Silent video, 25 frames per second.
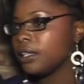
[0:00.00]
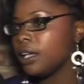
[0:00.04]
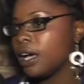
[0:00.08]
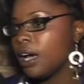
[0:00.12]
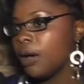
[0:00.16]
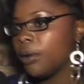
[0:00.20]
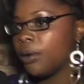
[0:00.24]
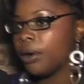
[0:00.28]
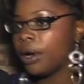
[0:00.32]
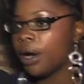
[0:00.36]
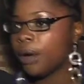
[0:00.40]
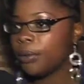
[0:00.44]

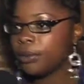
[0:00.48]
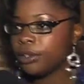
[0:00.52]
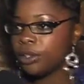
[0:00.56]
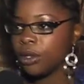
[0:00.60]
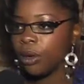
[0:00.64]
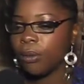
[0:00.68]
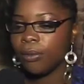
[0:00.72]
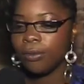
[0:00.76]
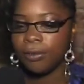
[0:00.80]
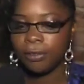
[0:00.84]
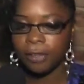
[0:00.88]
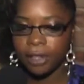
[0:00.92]
I was
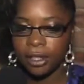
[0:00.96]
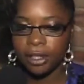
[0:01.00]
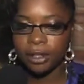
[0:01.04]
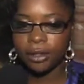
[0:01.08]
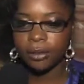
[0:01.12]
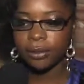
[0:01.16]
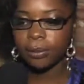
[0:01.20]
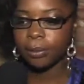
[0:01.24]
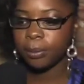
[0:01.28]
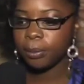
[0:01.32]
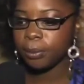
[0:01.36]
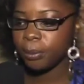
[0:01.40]

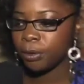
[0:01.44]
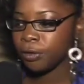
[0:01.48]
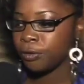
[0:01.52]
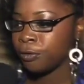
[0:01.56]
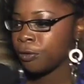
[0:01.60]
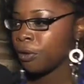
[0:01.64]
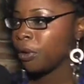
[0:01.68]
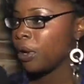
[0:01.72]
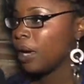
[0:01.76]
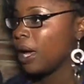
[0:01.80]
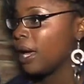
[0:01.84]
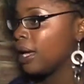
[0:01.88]
confident
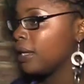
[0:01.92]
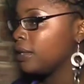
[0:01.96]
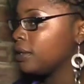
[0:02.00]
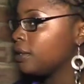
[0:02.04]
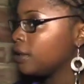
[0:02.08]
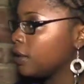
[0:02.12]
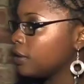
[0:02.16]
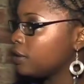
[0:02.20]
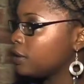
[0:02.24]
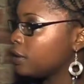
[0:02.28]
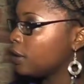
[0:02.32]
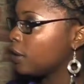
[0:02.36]
beforehand.
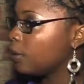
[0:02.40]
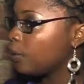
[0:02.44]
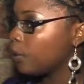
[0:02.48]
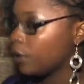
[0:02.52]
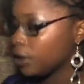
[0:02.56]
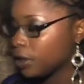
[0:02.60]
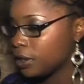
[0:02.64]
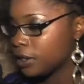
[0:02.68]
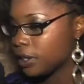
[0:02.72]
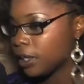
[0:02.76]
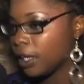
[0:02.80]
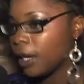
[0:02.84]
I said I
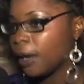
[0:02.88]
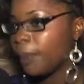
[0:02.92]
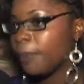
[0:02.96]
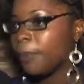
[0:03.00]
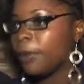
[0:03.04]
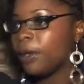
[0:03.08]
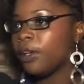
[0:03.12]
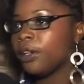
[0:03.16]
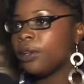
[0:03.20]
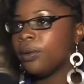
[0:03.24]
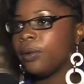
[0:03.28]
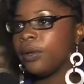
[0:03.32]
wanted to get a
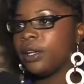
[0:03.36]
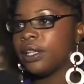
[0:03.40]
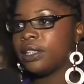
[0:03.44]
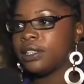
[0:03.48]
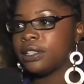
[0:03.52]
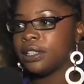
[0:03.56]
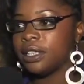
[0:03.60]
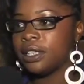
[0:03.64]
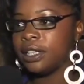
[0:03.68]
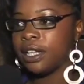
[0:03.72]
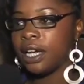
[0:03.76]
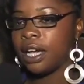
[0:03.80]
Mercury. I
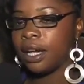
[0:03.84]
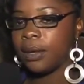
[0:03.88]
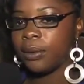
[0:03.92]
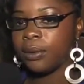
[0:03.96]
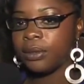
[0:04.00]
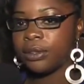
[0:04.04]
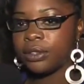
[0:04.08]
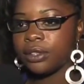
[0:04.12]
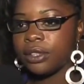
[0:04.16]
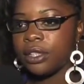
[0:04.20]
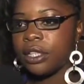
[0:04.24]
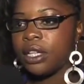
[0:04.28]
said that it
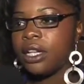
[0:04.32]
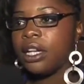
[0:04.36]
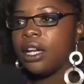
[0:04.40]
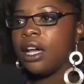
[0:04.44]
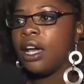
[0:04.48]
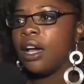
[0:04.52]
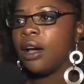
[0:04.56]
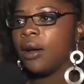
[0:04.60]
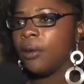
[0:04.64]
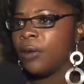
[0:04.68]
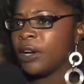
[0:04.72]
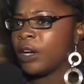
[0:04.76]
was
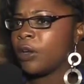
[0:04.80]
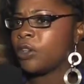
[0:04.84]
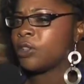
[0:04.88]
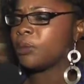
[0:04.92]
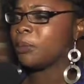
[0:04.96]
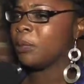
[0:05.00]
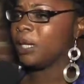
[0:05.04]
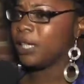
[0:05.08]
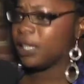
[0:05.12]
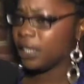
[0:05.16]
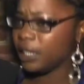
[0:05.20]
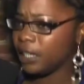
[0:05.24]
when I was
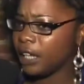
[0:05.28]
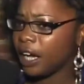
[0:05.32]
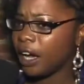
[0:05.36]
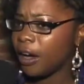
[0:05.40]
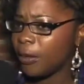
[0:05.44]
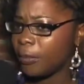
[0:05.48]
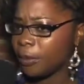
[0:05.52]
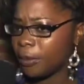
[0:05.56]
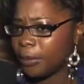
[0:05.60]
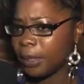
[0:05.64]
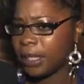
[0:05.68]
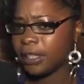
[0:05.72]
making the
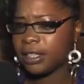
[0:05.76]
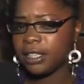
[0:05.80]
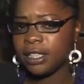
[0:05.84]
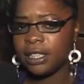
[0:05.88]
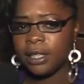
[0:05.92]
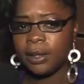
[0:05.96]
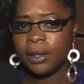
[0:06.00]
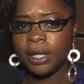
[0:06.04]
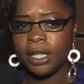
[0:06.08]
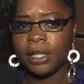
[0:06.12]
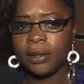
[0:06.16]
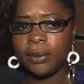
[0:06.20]
album,
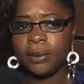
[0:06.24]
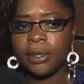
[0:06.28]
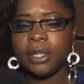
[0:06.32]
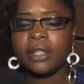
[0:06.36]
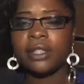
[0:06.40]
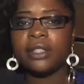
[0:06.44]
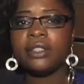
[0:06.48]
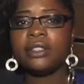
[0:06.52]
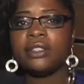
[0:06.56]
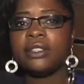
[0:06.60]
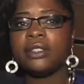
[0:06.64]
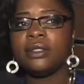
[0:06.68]
actually, and then when
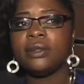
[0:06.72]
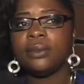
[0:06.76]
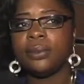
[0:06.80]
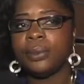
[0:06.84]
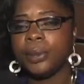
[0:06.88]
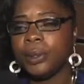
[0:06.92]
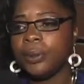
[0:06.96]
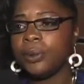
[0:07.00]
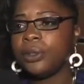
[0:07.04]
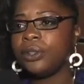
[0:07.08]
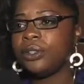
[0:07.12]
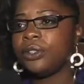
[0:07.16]

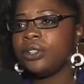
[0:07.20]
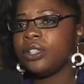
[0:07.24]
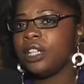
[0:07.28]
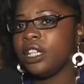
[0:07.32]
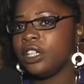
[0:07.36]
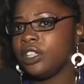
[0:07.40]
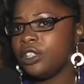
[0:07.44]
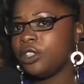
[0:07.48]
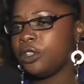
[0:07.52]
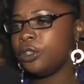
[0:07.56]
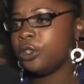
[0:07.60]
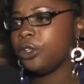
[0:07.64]
we was in
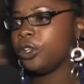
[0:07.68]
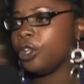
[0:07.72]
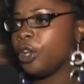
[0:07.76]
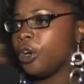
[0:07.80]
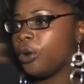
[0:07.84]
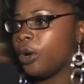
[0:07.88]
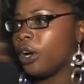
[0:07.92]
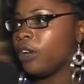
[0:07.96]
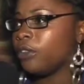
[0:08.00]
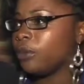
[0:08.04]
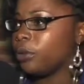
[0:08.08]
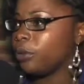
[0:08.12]
the studio,
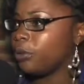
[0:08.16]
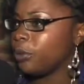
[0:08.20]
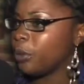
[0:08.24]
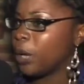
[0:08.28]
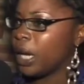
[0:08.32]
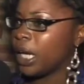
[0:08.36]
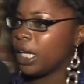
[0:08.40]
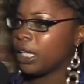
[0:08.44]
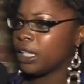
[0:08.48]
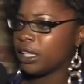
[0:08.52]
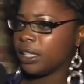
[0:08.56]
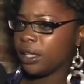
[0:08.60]
I was with
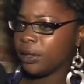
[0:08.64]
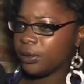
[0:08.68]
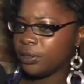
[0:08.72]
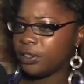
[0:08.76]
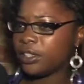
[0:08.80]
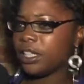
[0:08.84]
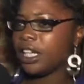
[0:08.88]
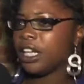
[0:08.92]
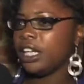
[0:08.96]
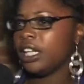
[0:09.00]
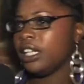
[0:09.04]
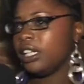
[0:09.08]
Wayne, and I was
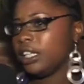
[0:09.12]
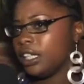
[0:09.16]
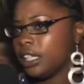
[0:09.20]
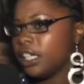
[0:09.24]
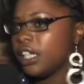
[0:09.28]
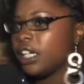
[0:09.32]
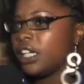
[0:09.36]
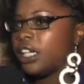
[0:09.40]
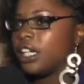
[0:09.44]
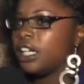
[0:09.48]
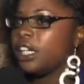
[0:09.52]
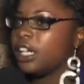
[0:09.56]
saying,
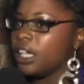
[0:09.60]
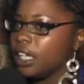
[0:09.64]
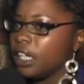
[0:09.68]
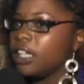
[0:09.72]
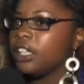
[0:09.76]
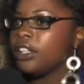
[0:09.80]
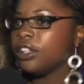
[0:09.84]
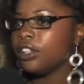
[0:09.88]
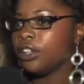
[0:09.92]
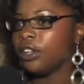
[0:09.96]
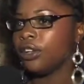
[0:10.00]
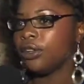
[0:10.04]

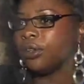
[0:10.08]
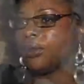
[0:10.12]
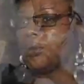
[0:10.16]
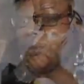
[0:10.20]
you know,